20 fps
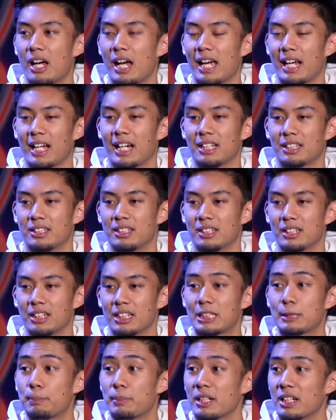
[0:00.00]
I got to
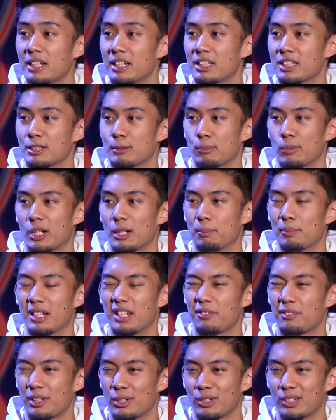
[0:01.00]
experience more. But
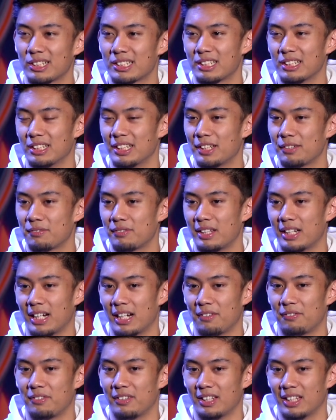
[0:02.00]
if I were to live there,
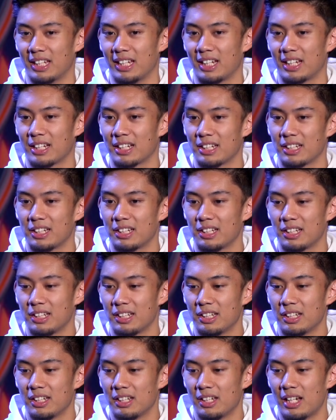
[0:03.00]
I feel like
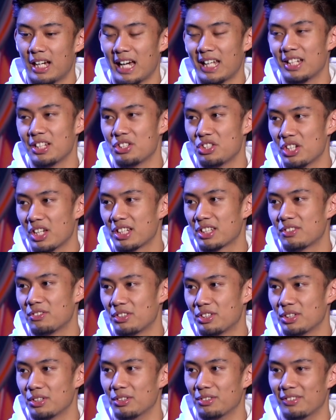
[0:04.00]
I'd adjust
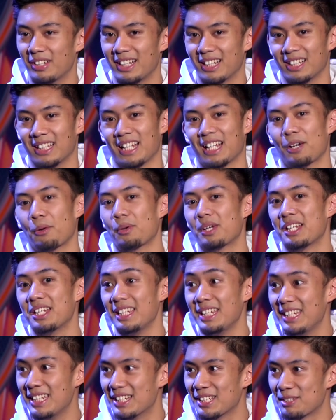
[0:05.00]
to like I
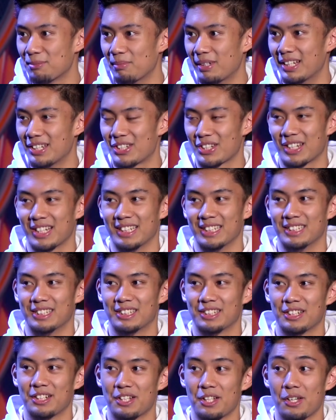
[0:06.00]
wouldn't eat as much because
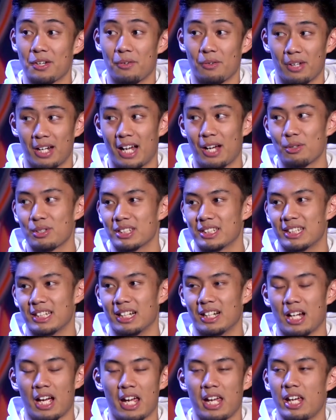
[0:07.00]
when I was
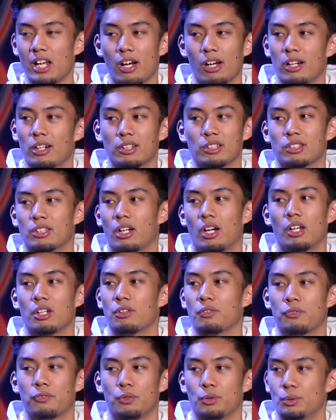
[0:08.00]
there, I ate a ton
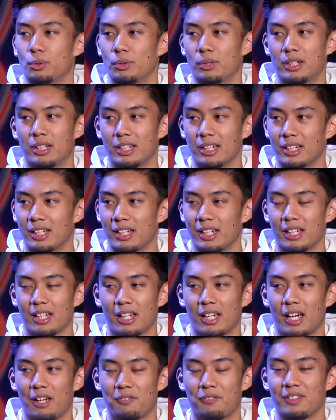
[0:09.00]
of food. yeah.
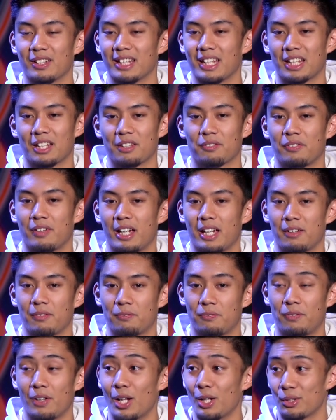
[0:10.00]
I feel like if I
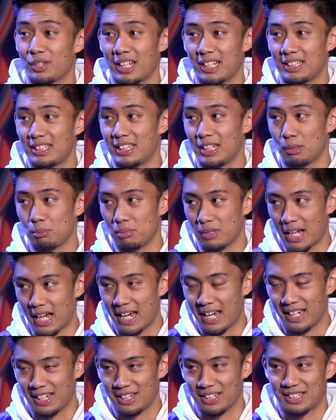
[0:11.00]
followed that same
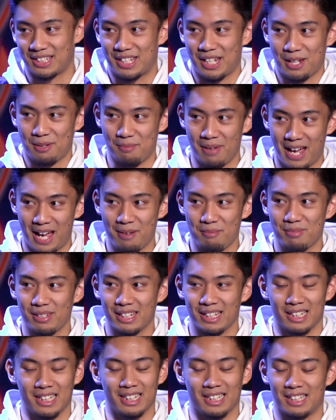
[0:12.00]
diet, the yeah. same habit,
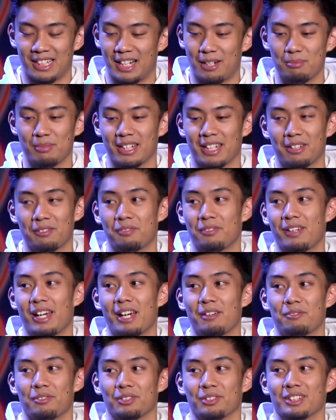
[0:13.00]
I'm gonna get
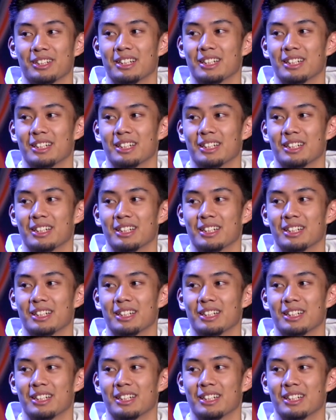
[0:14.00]
fat for real.